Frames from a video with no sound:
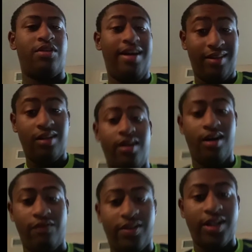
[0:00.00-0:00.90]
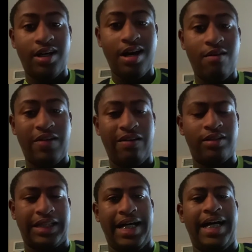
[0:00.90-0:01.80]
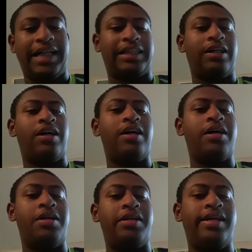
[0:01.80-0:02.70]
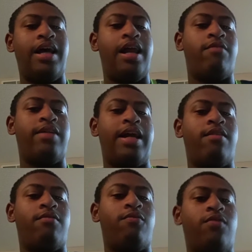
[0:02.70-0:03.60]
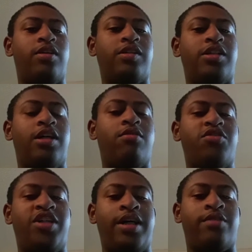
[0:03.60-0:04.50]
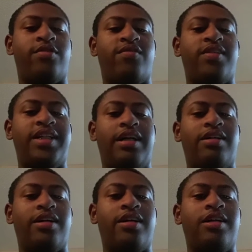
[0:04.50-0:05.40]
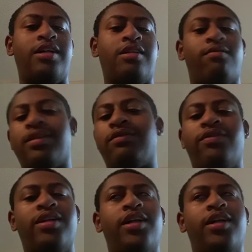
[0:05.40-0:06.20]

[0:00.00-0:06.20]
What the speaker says: started off good when it was in Asgard. Then when the tone changed when it went down to Earth, it wasn't really